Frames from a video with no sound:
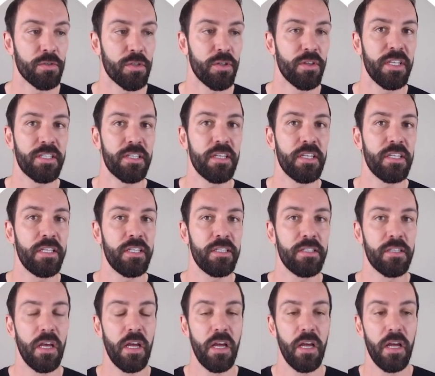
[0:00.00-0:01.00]
So this
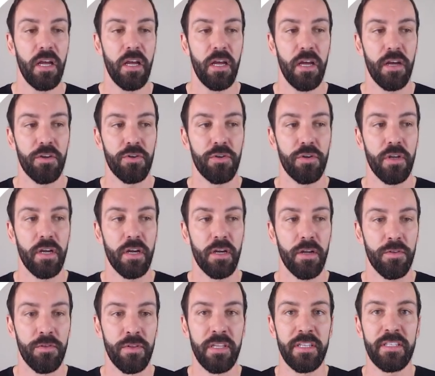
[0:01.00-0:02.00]
is
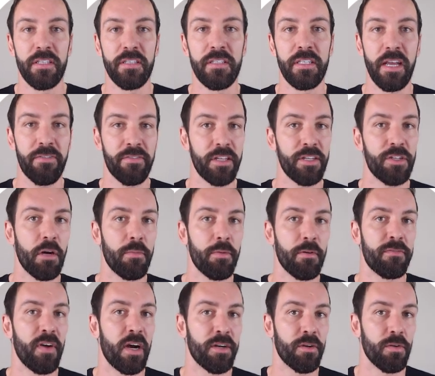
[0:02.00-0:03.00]
definitely top
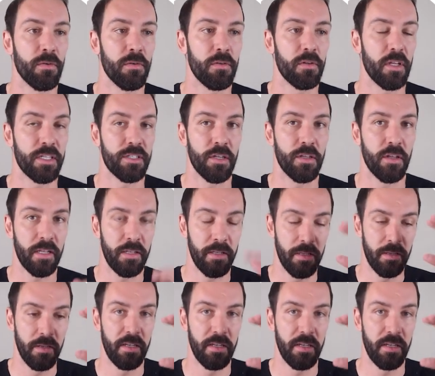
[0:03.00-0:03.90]
of funnel. So